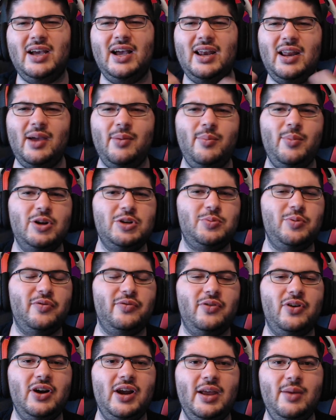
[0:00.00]
I much
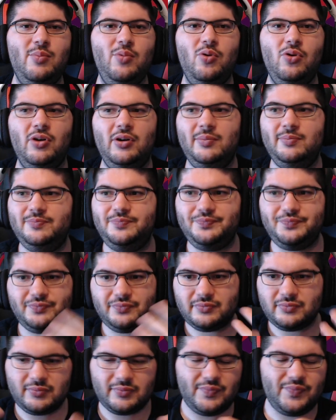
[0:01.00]
prefer a more
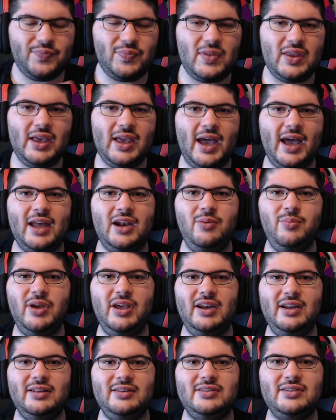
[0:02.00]

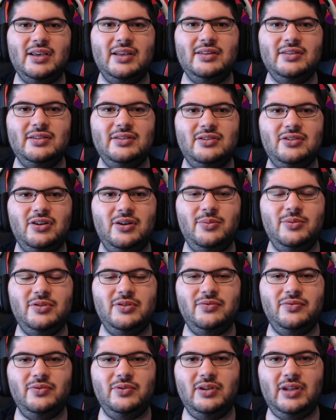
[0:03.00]
animated sense in terms
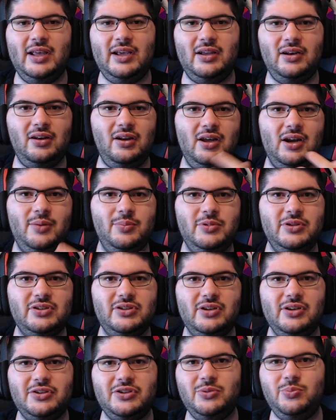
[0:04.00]
of like lineup
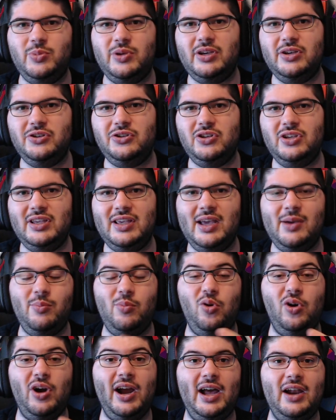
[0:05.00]
discussion, because you can get
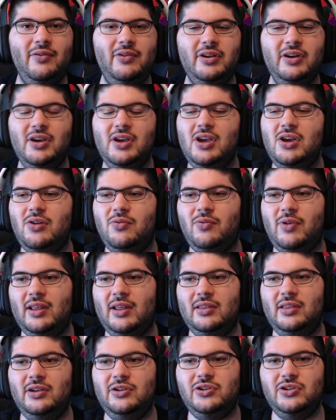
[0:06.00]
more out of it
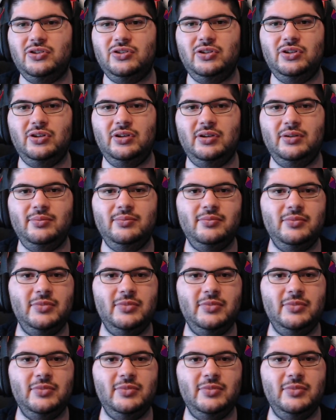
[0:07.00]
rather than just a